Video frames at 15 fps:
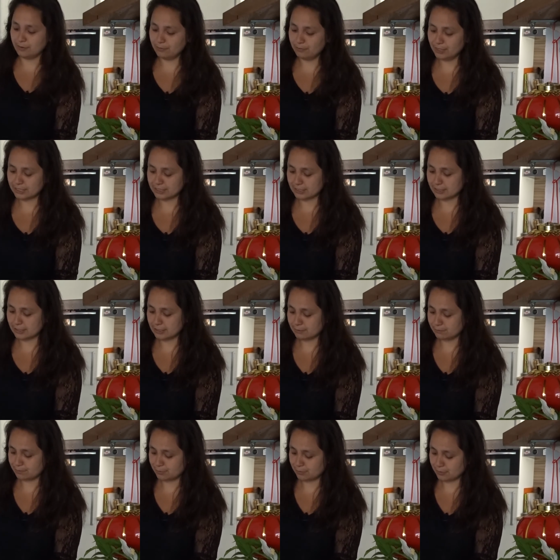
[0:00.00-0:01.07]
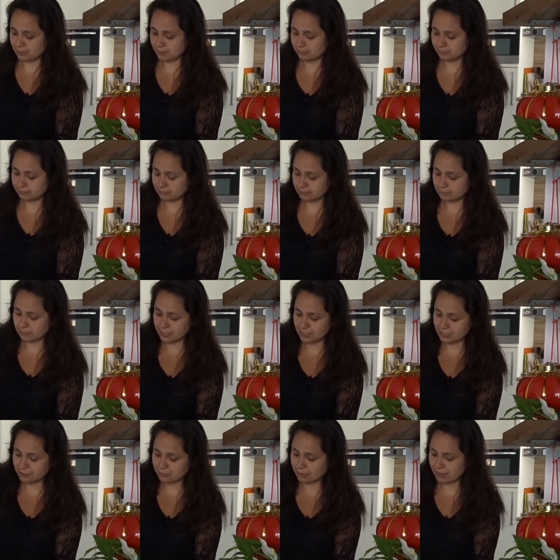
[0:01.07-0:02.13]
Mix it up. Make
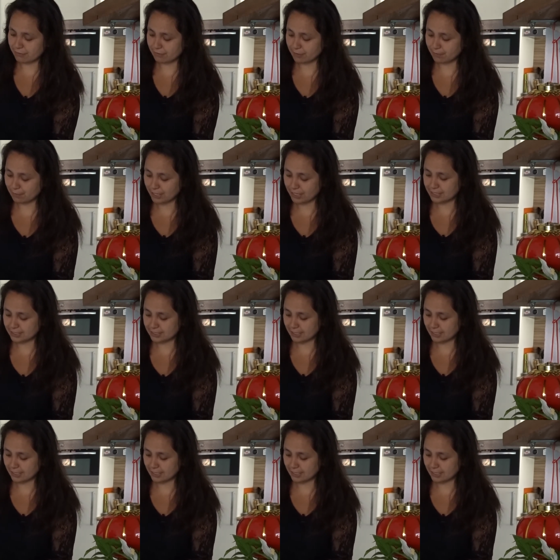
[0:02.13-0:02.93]
sure every piece